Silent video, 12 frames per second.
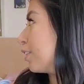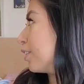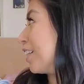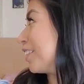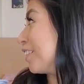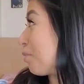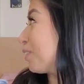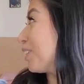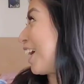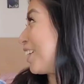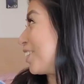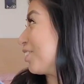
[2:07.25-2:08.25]
It's not
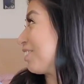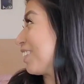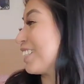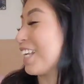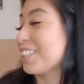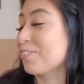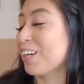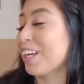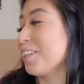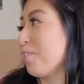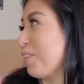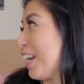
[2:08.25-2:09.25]
potassium, because that's
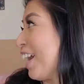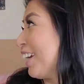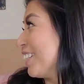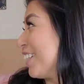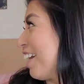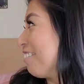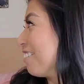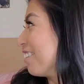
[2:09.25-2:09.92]
what the bananas have.